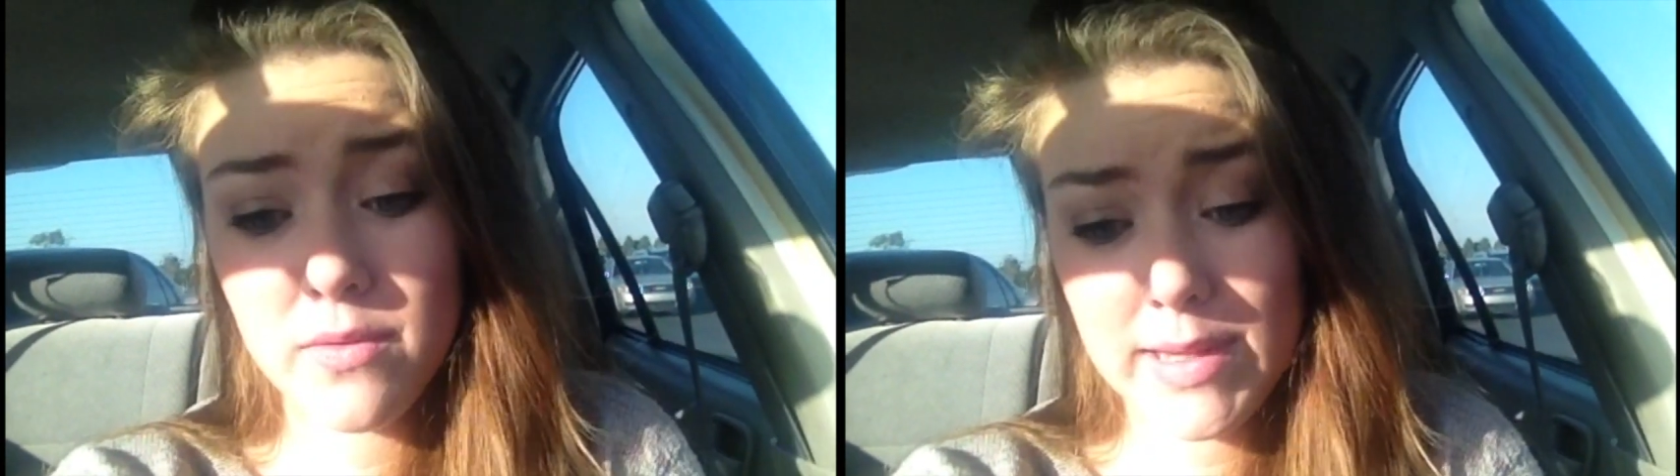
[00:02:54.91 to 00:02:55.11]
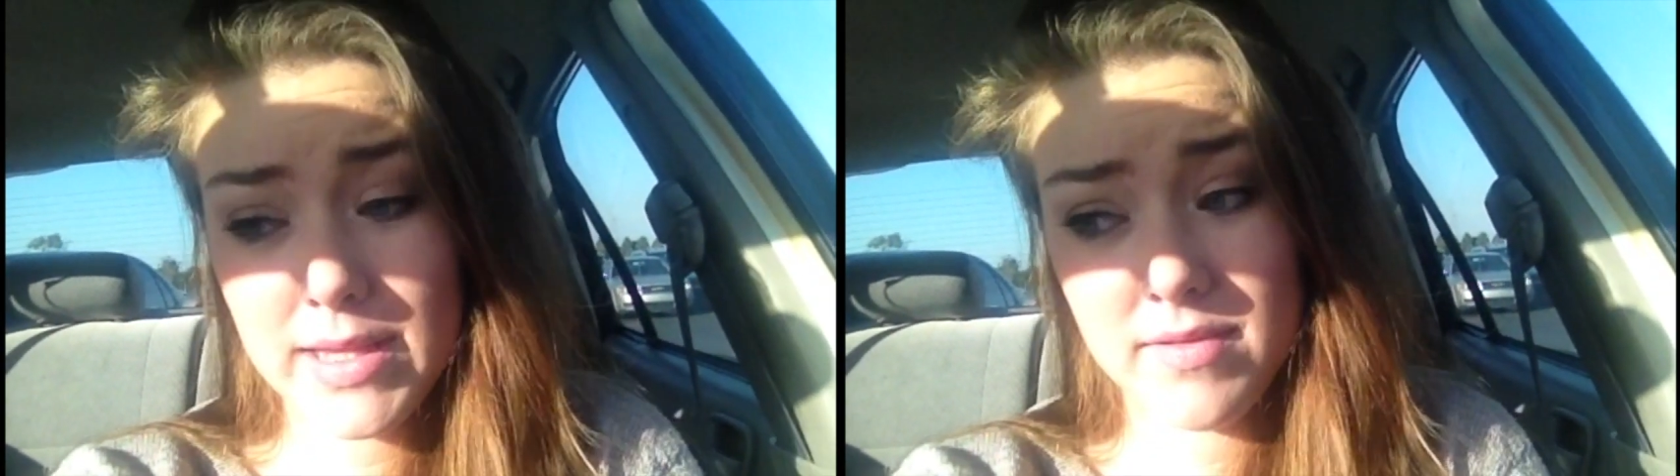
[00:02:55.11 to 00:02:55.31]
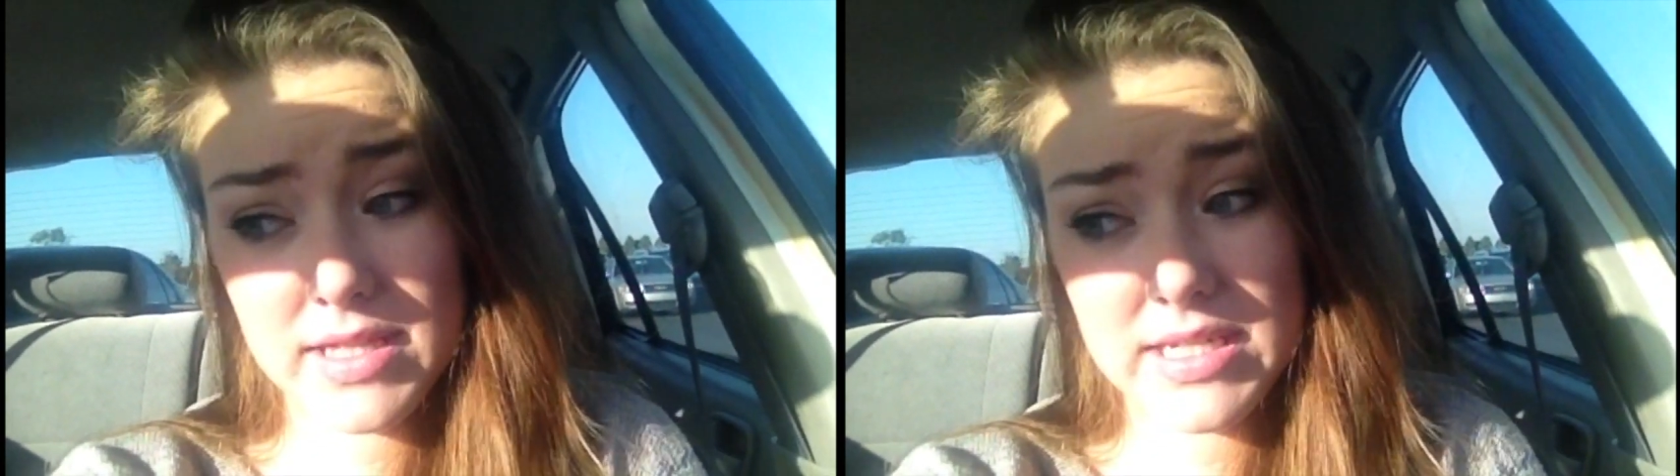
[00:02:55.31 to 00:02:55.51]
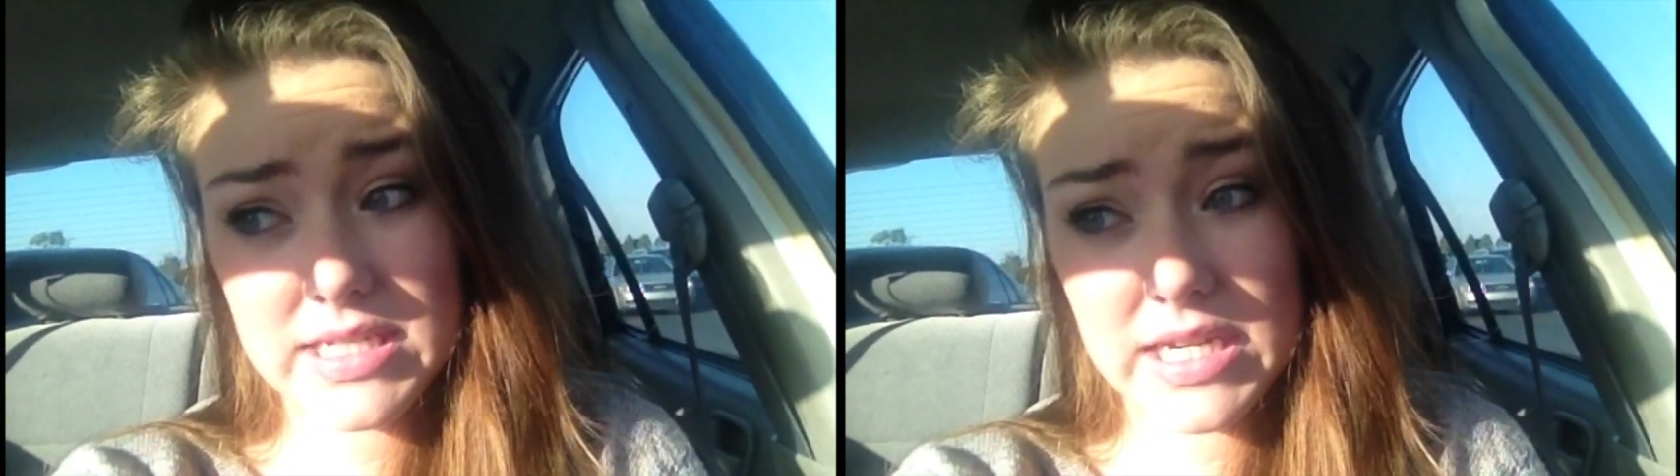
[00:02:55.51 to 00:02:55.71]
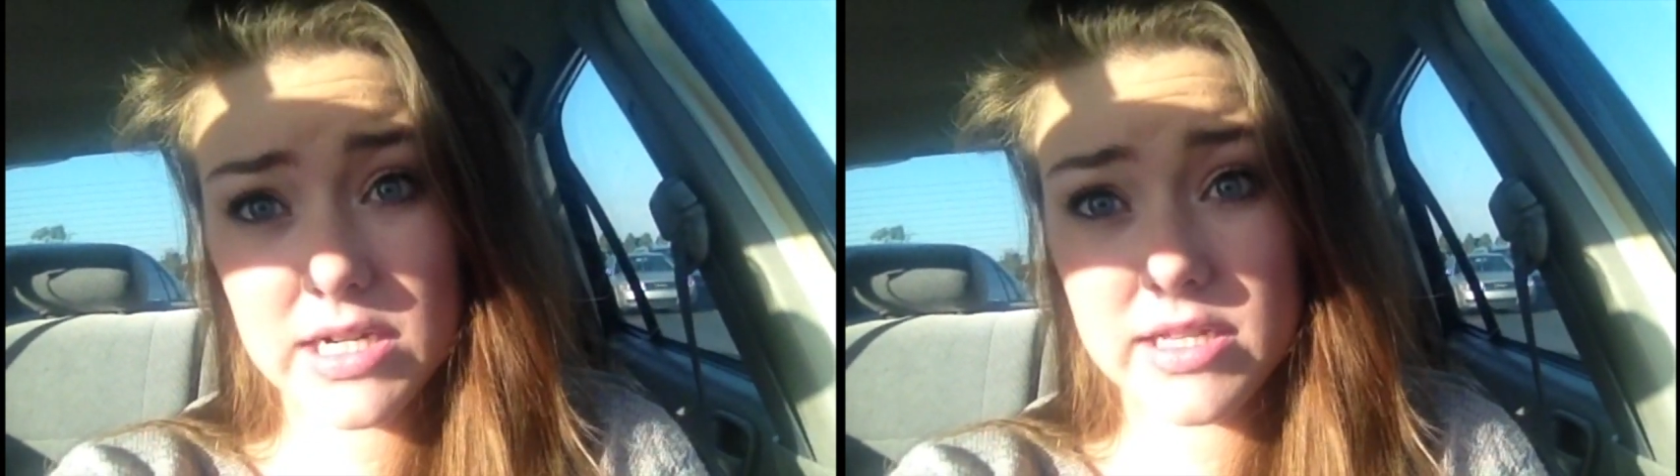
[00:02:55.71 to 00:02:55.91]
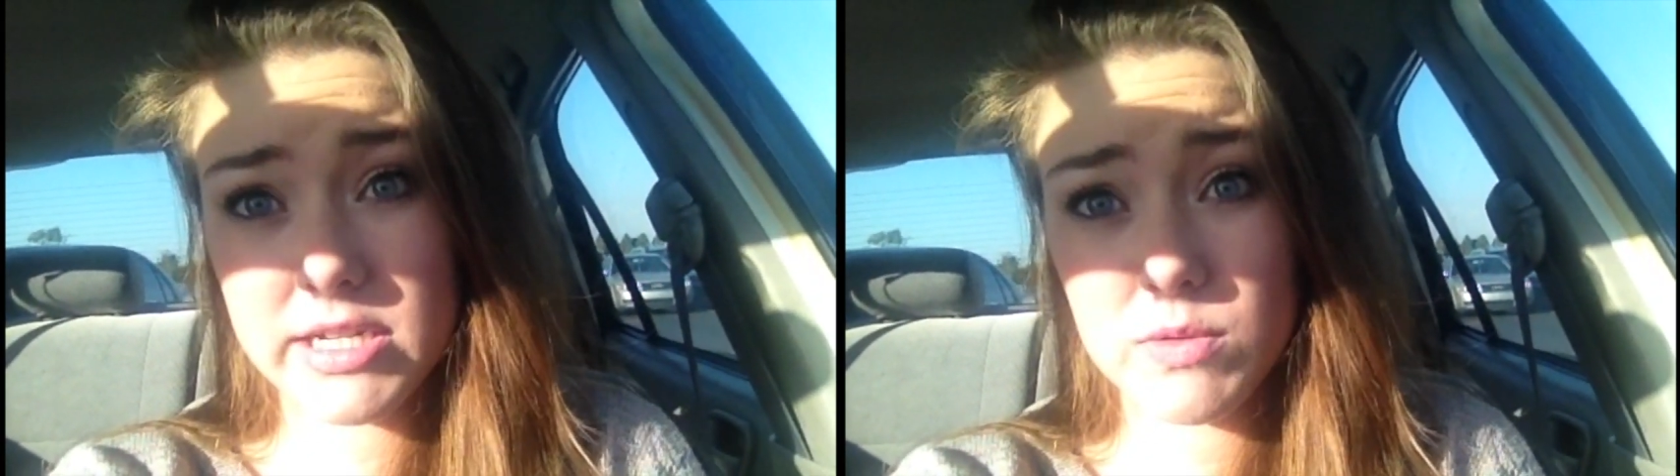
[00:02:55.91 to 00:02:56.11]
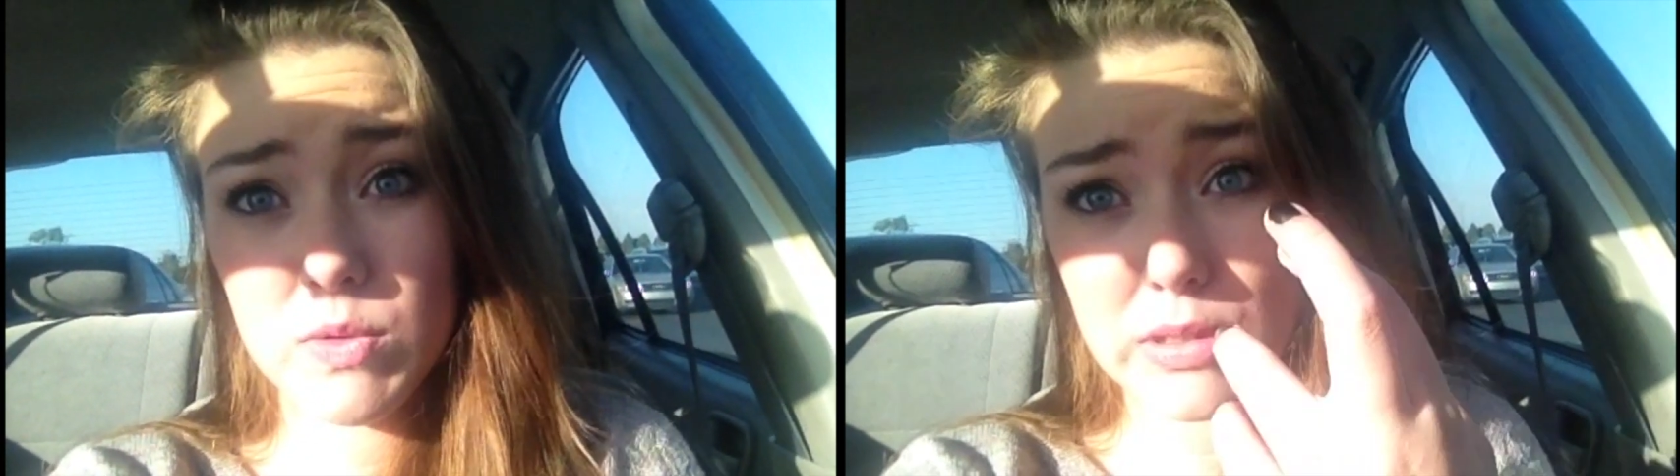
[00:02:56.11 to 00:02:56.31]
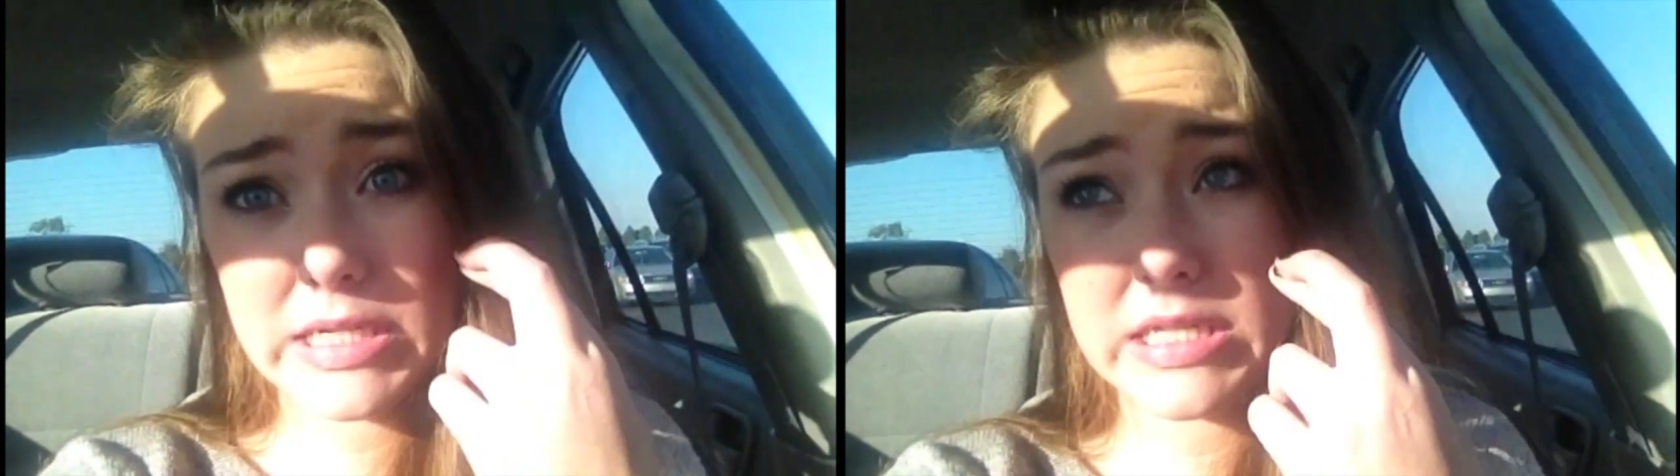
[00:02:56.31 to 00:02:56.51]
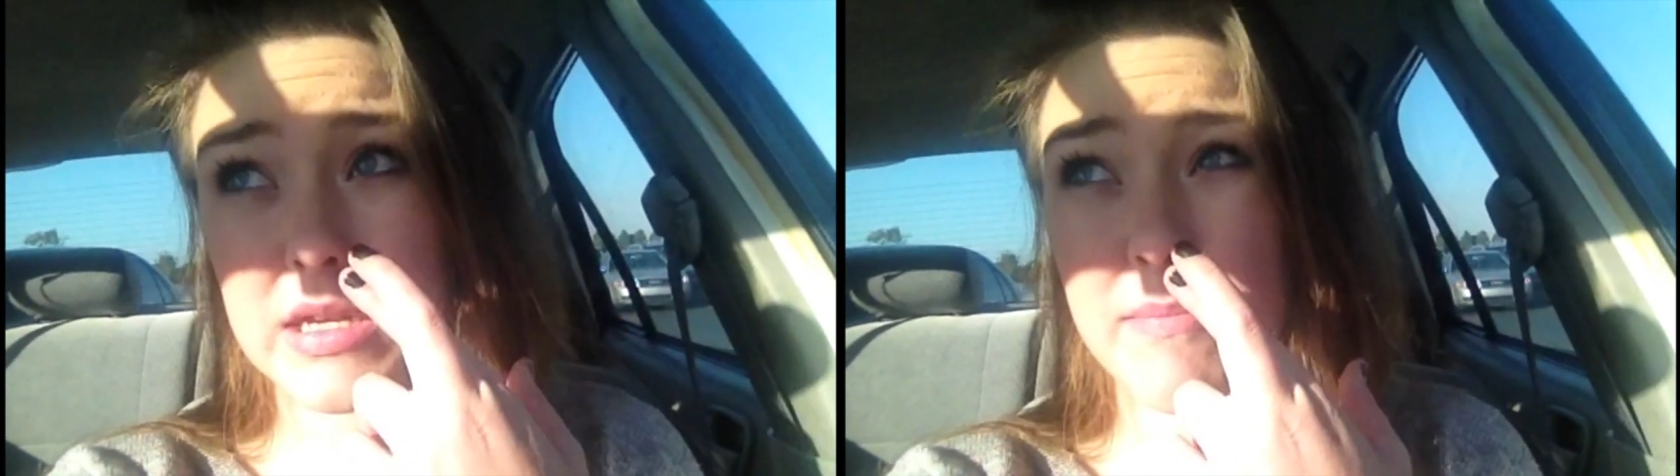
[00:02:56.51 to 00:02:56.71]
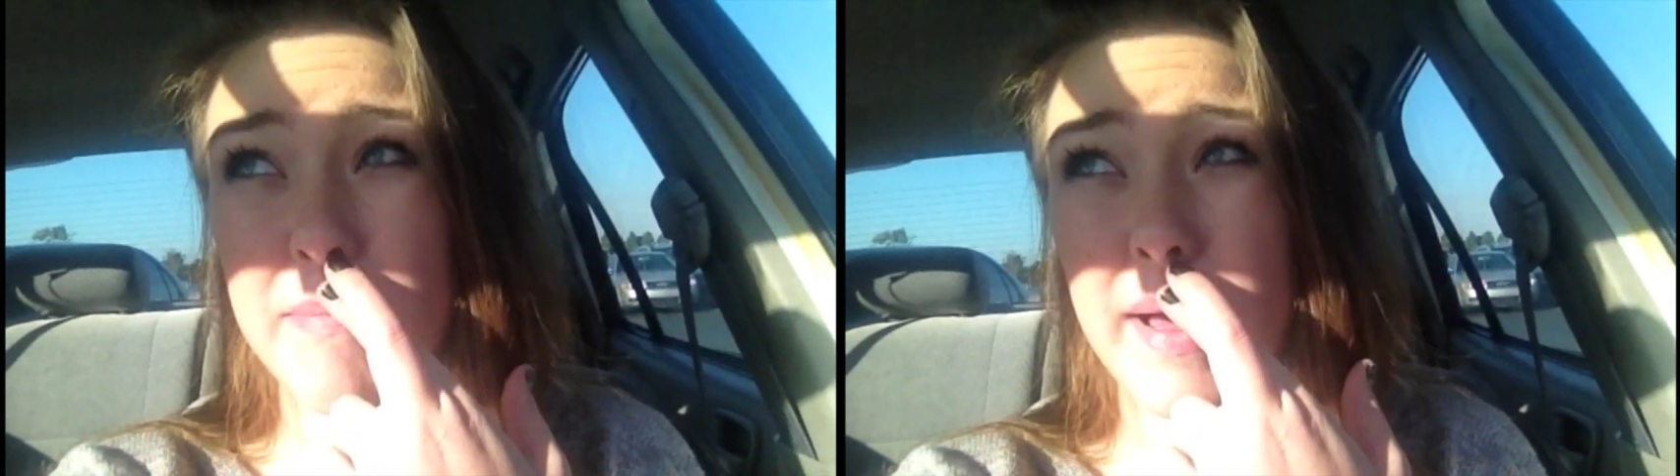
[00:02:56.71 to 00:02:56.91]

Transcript: really, really scared that I won't get them,